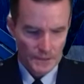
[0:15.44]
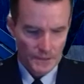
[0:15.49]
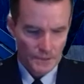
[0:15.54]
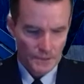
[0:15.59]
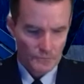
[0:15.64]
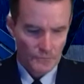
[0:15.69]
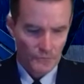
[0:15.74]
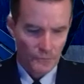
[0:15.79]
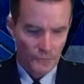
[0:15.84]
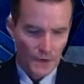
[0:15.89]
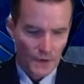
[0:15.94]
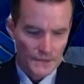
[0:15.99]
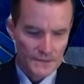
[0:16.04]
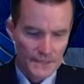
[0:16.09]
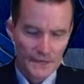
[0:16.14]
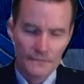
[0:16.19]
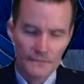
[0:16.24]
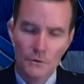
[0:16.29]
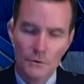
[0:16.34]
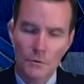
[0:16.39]
Before I
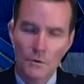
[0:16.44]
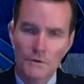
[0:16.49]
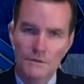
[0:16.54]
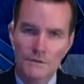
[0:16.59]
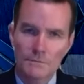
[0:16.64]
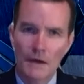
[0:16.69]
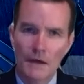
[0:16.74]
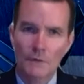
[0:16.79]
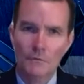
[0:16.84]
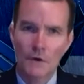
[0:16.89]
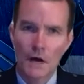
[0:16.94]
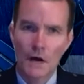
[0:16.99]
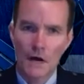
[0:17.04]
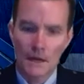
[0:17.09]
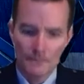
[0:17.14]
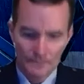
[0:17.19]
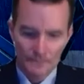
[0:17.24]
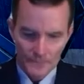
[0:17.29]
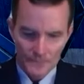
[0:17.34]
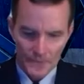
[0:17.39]
say a few words about
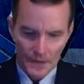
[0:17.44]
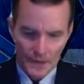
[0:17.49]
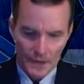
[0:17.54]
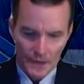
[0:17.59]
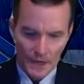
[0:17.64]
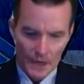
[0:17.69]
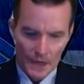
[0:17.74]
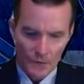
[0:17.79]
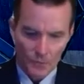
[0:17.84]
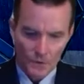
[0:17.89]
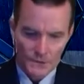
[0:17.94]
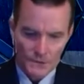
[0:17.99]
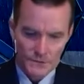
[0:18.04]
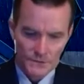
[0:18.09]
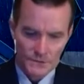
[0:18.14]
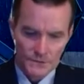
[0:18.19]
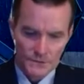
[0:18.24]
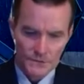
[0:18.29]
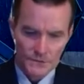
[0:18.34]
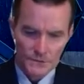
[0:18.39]
Rob, I want
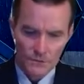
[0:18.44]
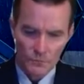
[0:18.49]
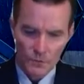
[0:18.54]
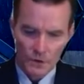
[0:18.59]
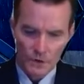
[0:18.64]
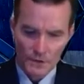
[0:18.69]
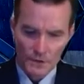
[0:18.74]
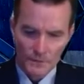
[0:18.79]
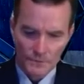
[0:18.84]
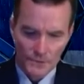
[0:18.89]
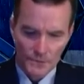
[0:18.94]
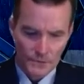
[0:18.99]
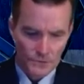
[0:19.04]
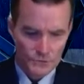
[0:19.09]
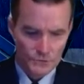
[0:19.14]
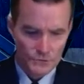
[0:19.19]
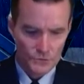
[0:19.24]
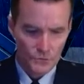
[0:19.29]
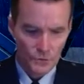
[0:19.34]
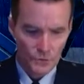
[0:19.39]
to welcome
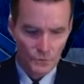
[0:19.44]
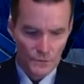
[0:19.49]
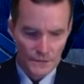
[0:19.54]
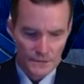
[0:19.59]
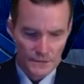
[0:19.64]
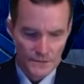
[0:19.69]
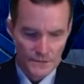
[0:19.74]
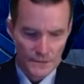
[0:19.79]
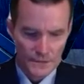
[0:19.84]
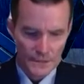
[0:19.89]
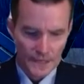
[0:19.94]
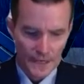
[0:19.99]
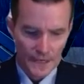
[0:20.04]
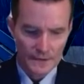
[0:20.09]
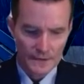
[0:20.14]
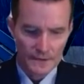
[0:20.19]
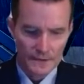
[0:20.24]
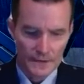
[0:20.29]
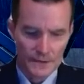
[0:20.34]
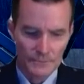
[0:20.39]
those who are with us
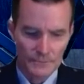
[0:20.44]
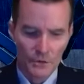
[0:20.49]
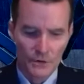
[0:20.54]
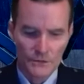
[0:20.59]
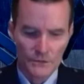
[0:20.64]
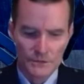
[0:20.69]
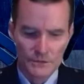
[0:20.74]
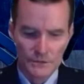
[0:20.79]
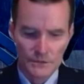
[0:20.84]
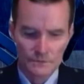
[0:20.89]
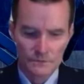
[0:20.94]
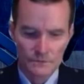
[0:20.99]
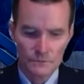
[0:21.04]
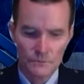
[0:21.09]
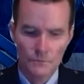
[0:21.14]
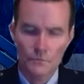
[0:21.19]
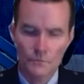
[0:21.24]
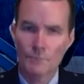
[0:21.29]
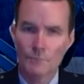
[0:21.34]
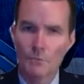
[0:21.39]
today in person,
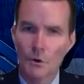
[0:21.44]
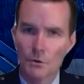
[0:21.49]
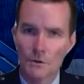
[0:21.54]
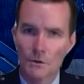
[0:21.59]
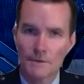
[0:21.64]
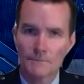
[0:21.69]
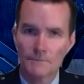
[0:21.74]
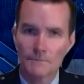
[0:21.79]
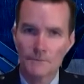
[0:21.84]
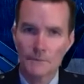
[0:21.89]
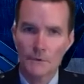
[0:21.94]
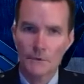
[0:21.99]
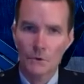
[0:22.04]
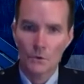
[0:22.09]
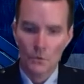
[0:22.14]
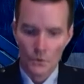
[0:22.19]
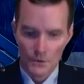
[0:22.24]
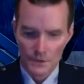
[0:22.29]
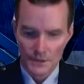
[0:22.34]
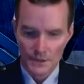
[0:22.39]
remotely,
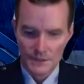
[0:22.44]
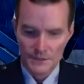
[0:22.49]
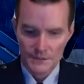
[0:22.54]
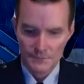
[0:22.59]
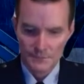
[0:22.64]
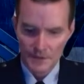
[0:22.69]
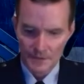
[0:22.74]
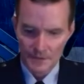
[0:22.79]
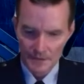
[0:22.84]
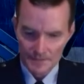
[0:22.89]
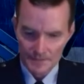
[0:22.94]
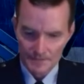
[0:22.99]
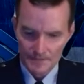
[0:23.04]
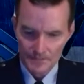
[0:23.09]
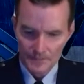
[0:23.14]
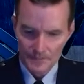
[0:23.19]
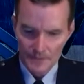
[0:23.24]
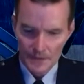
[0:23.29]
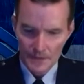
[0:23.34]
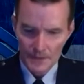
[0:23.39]
or in spirit.
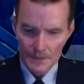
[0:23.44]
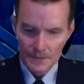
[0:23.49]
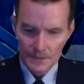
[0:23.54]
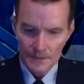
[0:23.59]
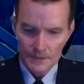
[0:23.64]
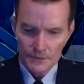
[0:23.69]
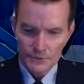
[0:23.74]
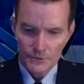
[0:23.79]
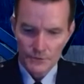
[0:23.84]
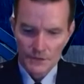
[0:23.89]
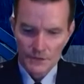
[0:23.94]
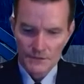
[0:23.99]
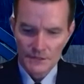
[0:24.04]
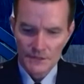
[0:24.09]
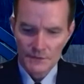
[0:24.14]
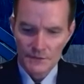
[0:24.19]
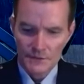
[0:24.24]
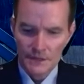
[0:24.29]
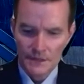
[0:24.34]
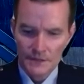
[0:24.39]
To our
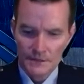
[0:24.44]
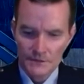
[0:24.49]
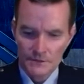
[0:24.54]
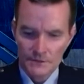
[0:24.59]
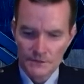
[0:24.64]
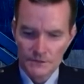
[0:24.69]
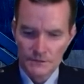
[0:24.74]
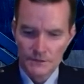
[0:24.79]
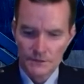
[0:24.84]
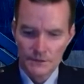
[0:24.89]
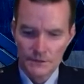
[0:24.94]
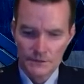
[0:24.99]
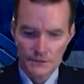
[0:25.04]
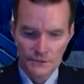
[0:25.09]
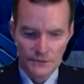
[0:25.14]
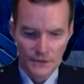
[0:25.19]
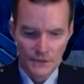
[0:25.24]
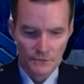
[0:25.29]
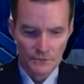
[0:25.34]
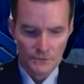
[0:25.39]
senior leaders,
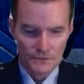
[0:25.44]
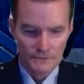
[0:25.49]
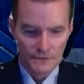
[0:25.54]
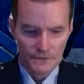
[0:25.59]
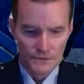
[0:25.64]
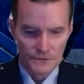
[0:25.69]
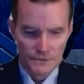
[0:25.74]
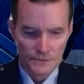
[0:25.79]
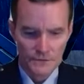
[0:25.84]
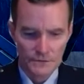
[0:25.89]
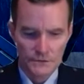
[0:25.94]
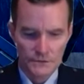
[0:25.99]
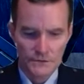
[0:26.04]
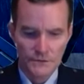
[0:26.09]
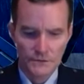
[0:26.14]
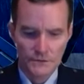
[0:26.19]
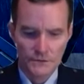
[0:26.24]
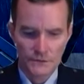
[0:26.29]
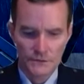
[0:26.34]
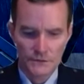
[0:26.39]
distinguished
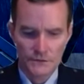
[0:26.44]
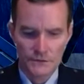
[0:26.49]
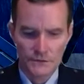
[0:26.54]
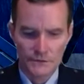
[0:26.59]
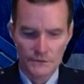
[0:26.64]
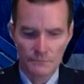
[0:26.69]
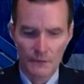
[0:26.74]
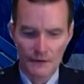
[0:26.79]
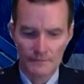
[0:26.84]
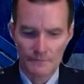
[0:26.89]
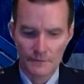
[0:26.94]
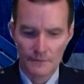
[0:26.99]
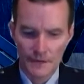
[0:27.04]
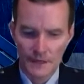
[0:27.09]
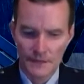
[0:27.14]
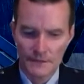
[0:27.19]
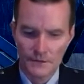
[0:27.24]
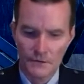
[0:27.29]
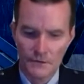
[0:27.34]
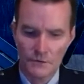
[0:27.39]
visitors, such as my
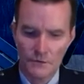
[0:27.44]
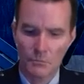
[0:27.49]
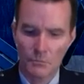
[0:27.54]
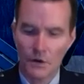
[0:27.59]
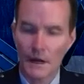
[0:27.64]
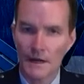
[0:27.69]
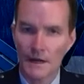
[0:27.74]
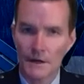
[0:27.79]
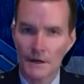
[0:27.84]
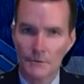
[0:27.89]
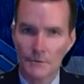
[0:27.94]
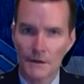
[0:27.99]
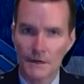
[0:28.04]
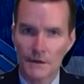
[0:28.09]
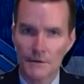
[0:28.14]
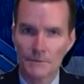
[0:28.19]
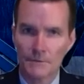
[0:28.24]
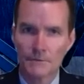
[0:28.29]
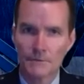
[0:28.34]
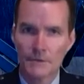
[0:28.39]
friend, Colonel Brian
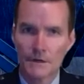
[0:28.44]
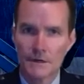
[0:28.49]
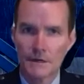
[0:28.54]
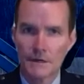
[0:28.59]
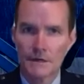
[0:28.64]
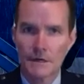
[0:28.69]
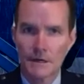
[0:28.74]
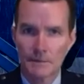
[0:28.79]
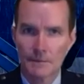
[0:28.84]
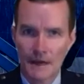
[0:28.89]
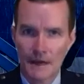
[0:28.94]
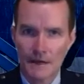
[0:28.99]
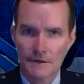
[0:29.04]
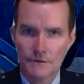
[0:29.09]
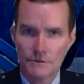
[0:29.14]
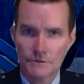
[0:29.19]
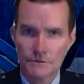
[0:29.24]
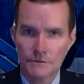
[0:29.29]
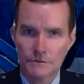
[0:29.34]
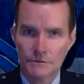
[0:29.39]
Garino,
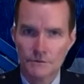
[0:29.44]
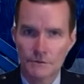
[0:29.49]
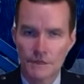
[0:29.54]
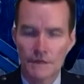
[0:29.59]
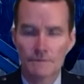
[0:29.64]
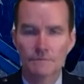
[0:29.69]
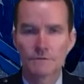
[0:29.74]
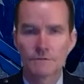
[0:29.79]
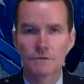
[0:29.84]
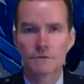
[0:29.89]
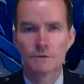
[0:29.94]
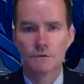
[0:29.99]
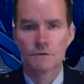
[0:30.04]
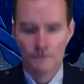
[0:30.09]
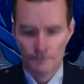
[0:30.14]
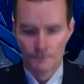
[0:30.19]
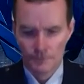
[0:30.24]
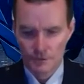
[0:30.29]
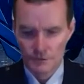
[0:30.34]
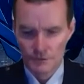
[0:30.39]
commanders, chiefs,
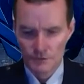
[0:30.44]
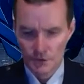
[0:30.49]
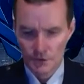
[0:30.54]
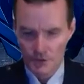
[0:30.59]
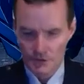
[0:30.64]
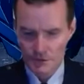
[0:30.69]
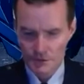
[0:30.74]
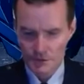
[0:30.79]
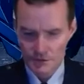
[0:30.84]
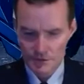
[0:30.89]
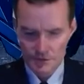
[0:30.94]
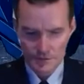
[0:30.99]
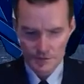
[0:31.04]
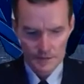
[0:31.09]
first sergeants,